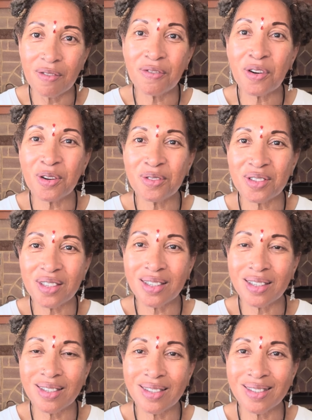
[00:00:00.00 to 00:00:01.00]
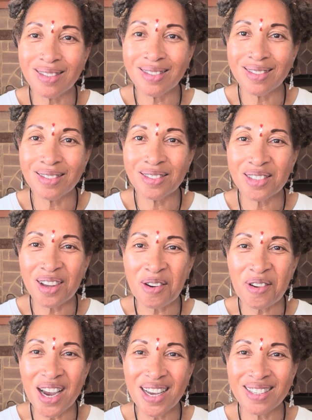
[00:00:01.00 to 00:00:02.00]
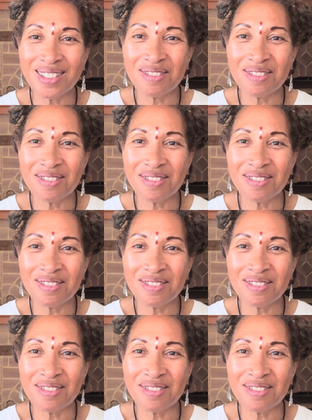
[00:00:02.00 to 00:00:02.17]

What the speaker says: first. All right?